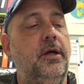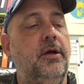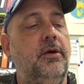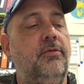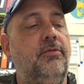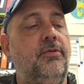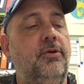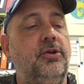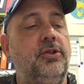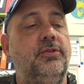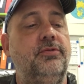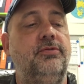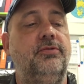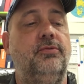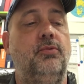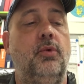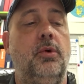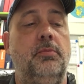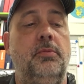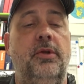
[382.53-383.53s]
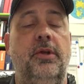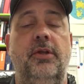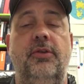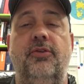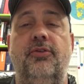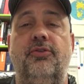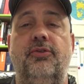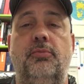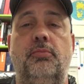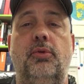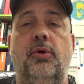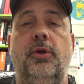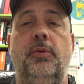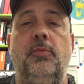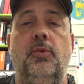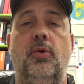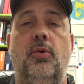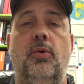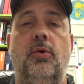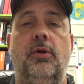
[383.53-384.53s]
First woman in the Supreme
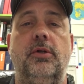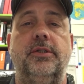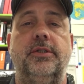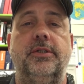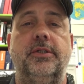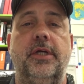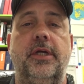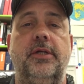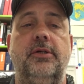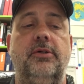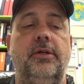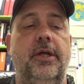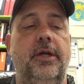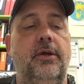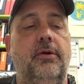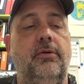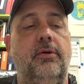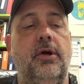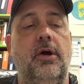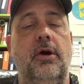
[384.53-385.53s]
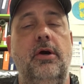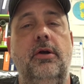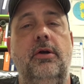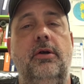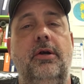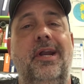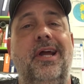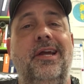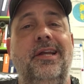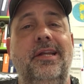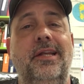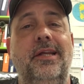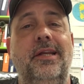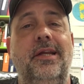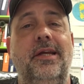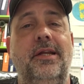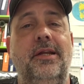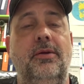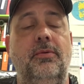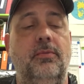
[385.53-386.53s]
Court, Sandra Day O'Connor,
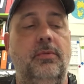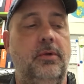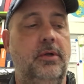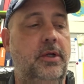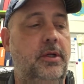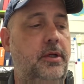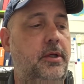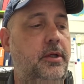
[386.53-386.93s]
1981.